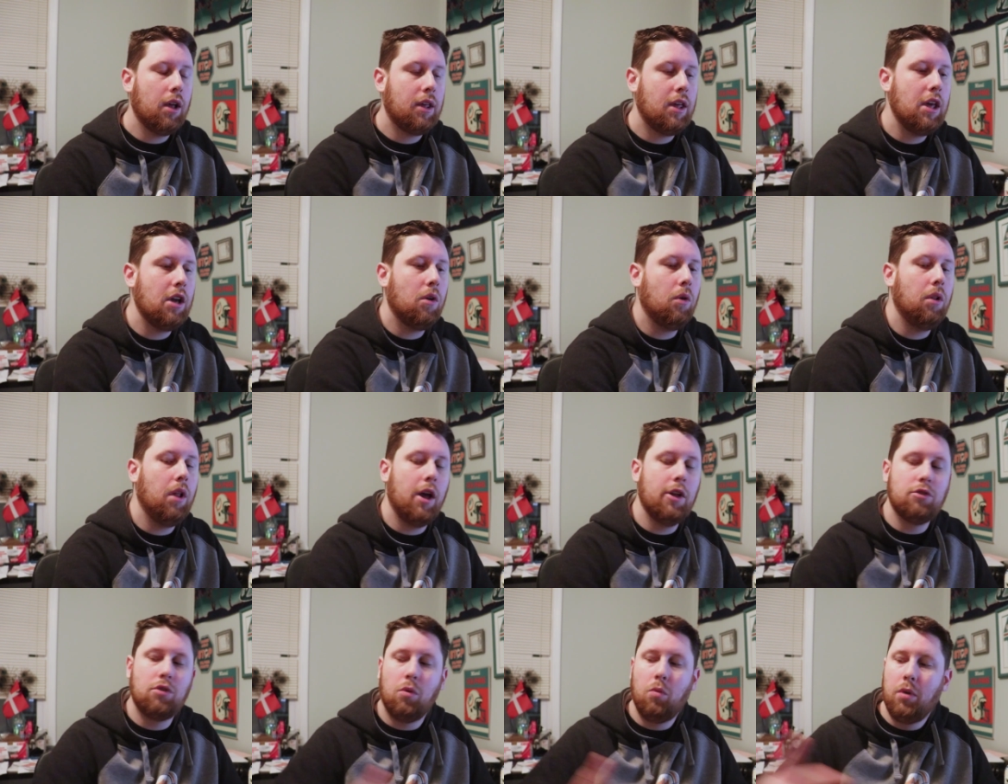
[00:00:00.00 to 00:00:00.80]
Kiko
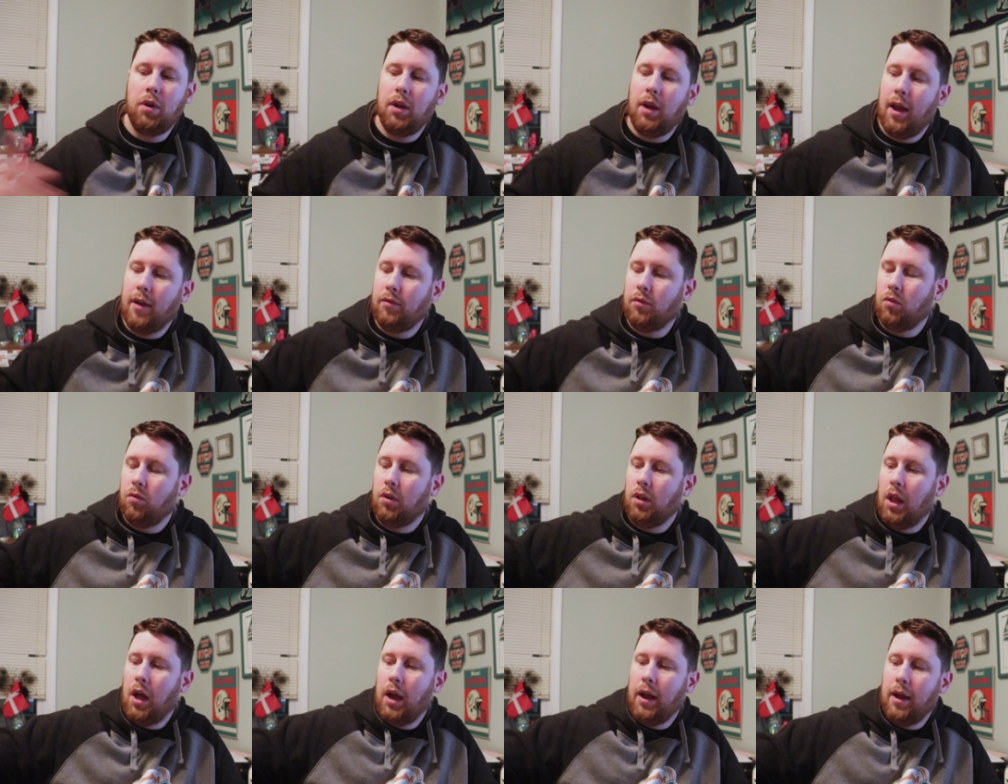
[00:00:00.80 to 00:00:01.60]
Alonso wouldn't have to
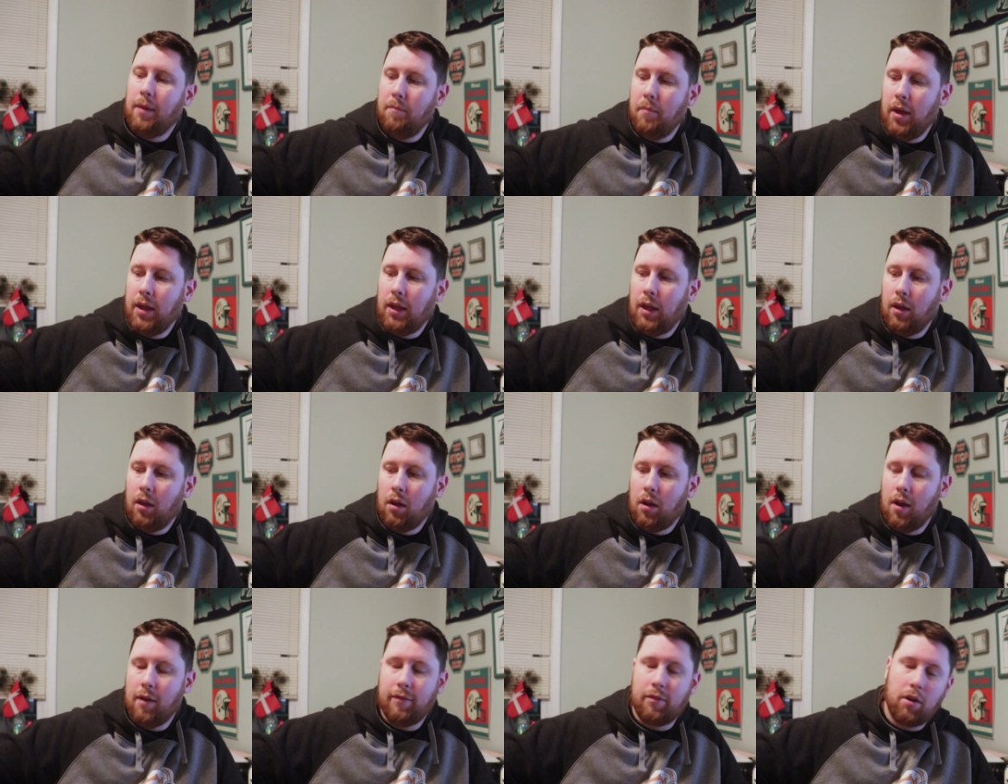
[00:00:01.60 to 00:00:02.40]
rely on
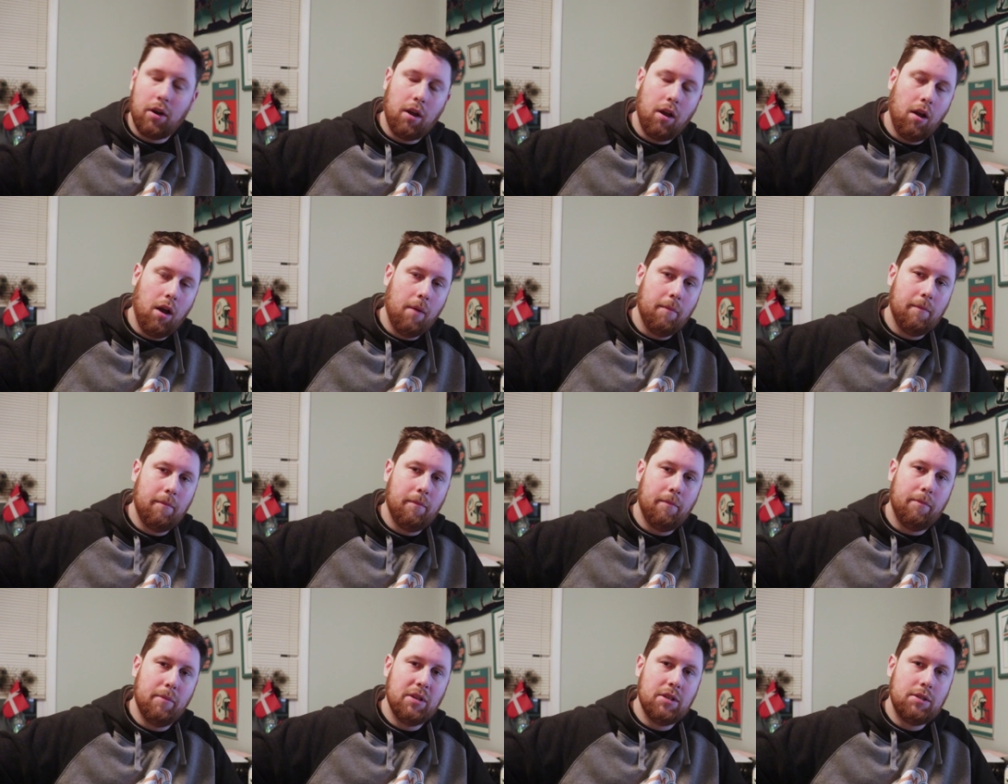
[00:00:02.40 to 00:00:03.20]
making, covering up
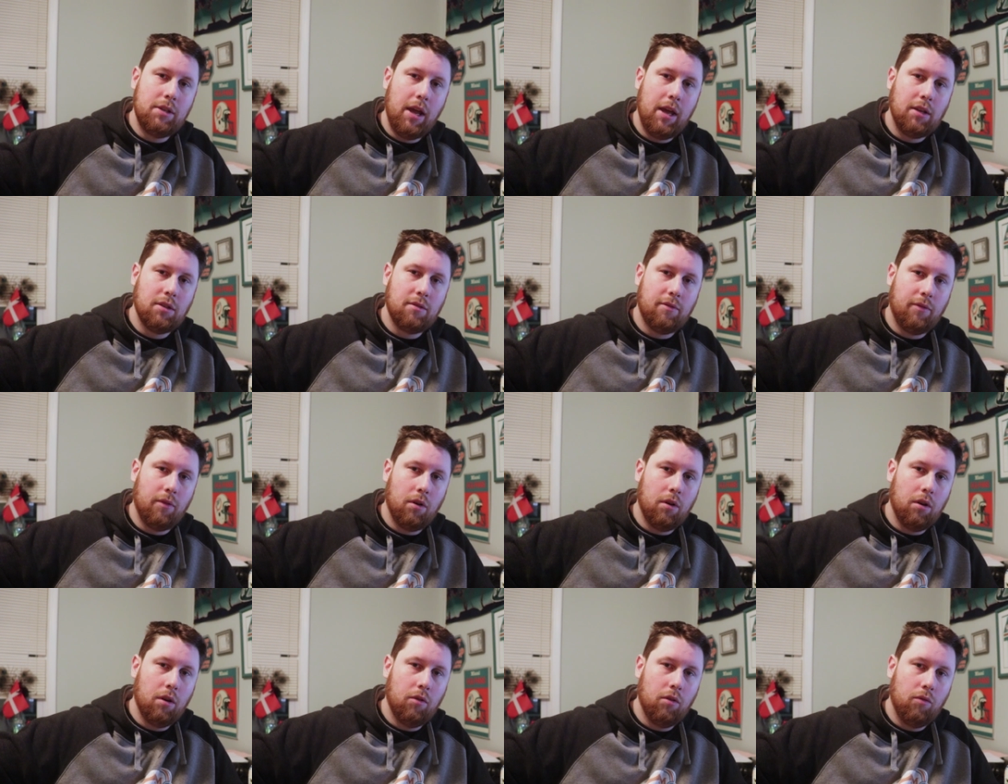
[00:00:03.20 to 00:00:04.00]
mistakes
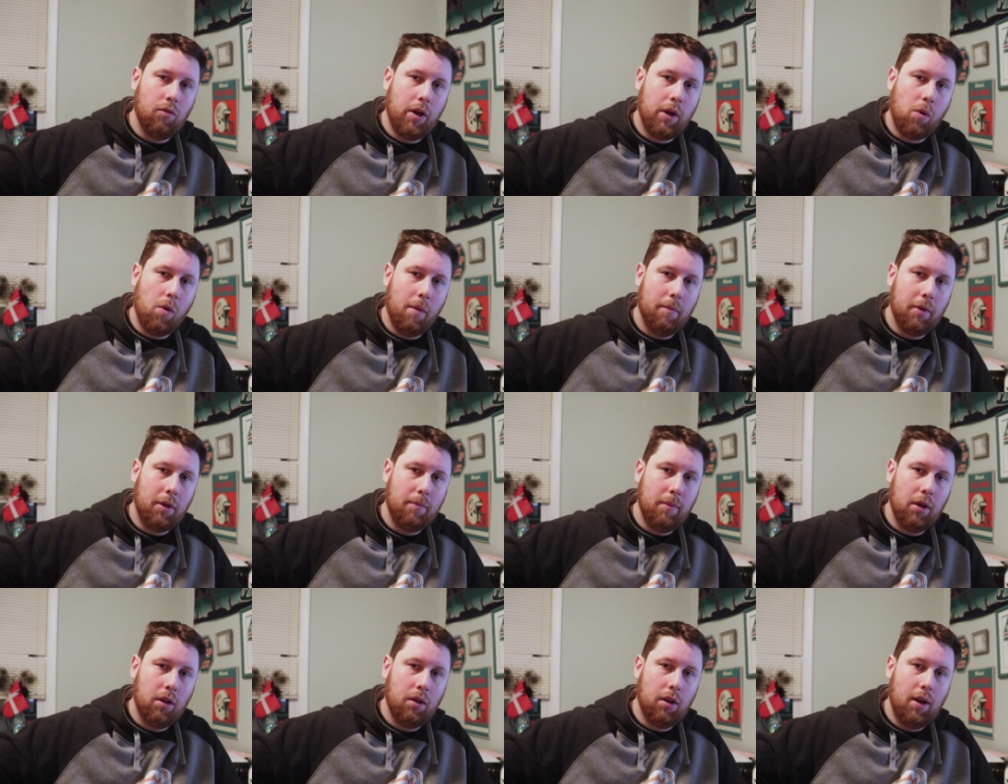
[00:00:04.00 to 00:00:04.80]
for Raekwon
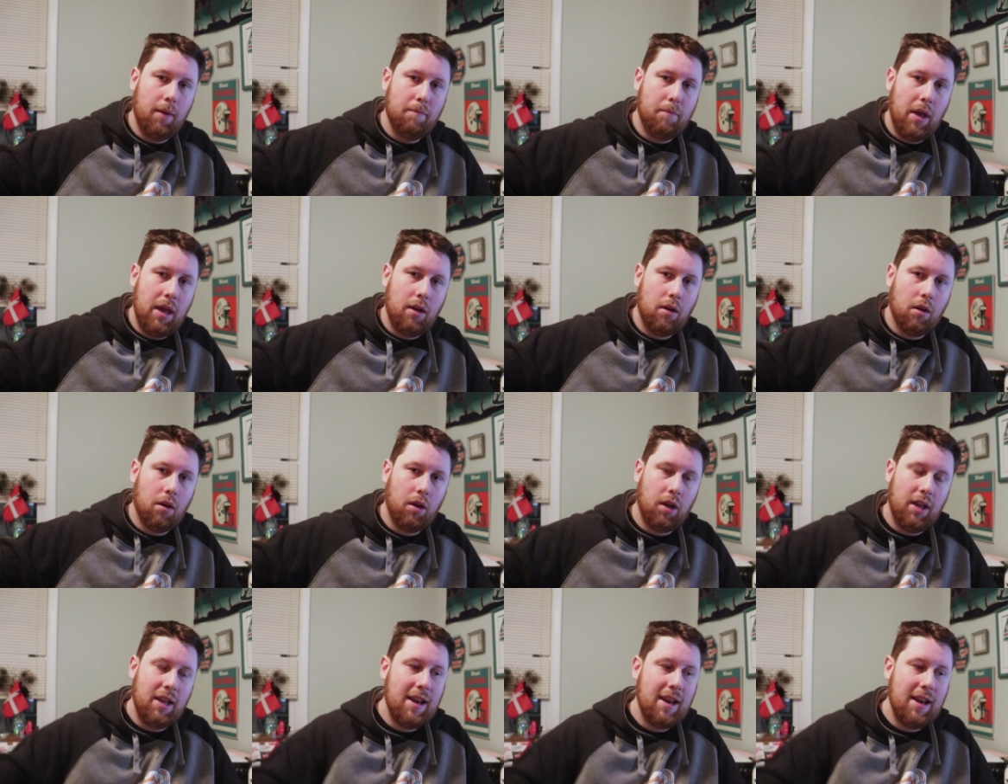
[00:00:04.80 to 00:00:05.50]
McMillan and Baker.